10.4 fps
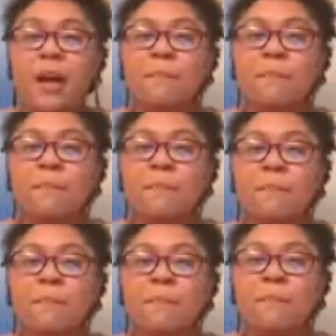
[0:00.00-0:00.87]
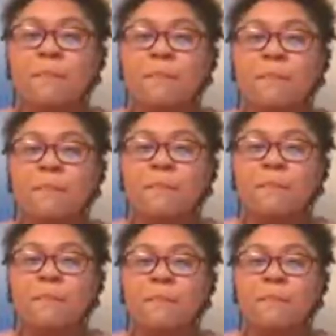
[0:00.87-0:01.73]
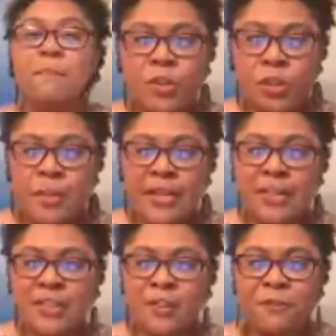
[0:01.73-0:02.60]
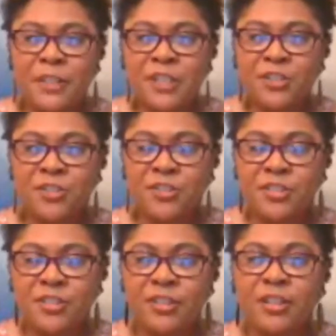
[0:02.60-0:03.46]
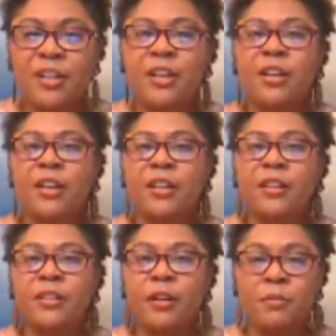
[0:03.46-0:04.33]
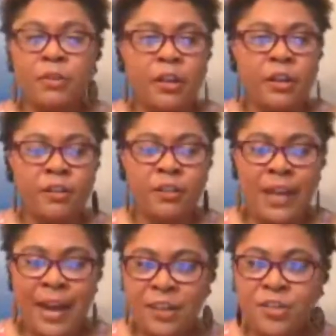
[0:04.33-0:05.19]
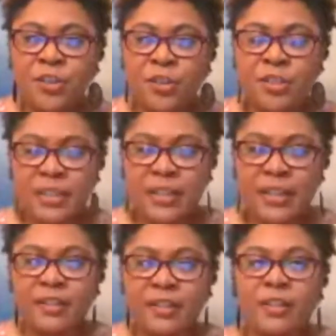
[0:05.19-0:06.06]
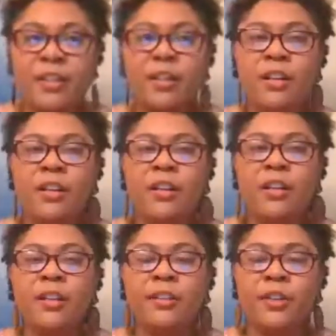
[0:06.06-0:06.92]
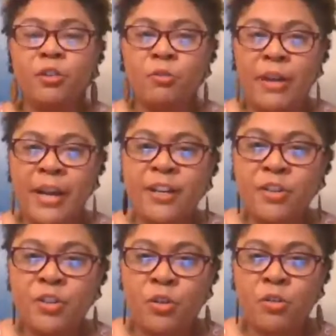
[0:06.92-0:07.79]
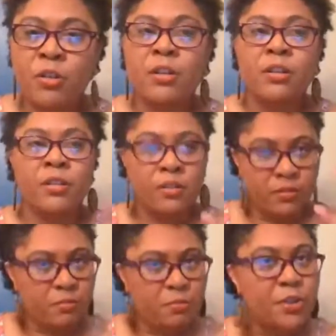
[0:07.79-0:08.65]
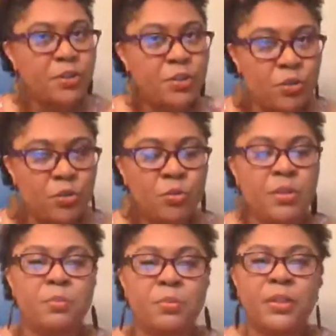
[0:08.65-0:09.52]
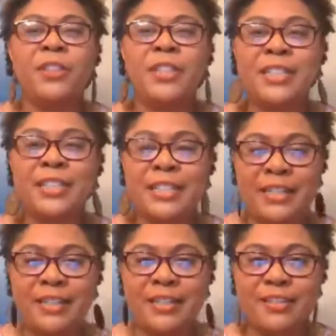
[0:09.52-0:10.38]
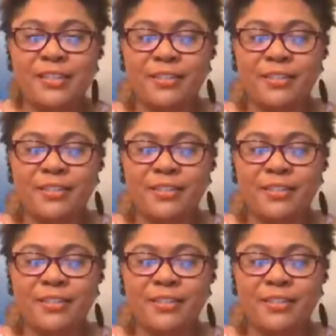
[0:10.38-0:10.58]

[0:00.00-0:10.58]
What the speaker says: but the more European your features, the lighter your skin, the greater your presumed privilege is.